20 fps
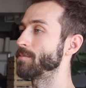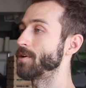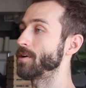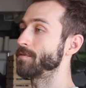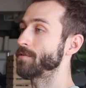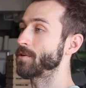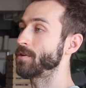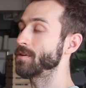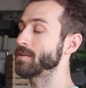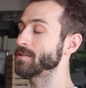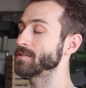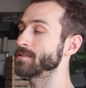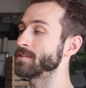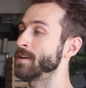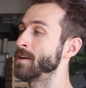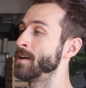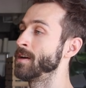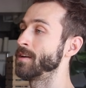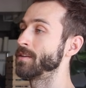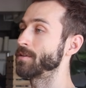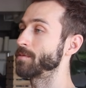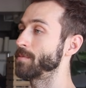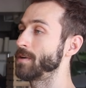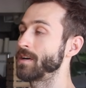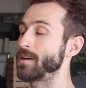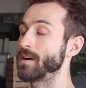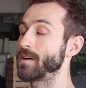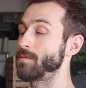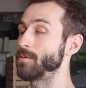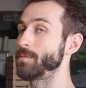Well, of course, the
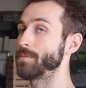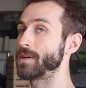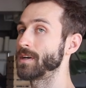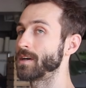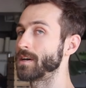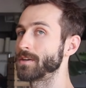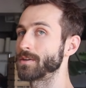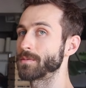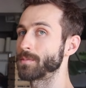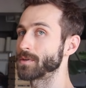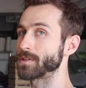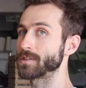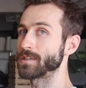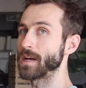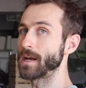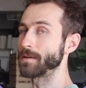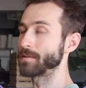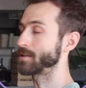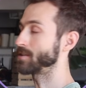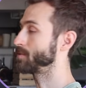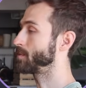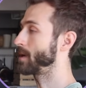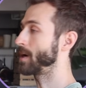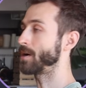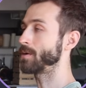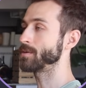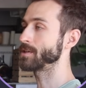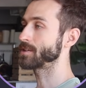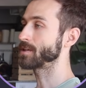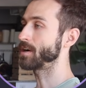recall will be 100% because we
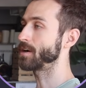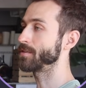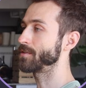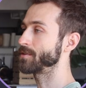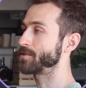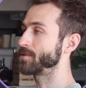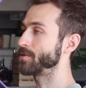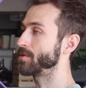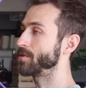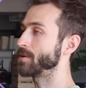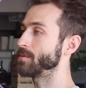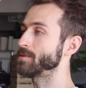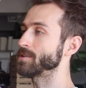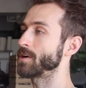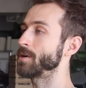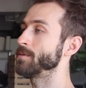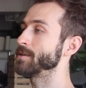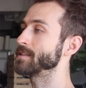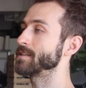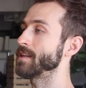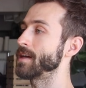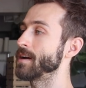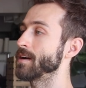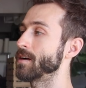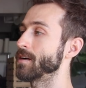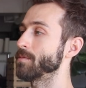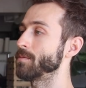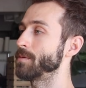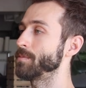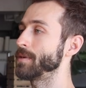always called the tool. It was always
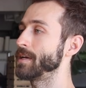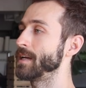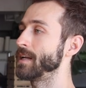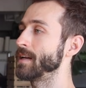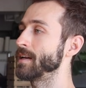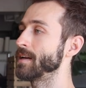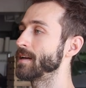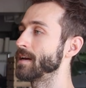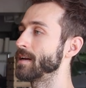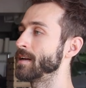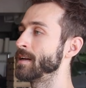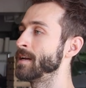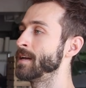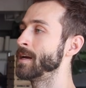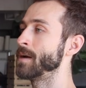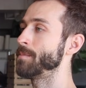there when we needed it.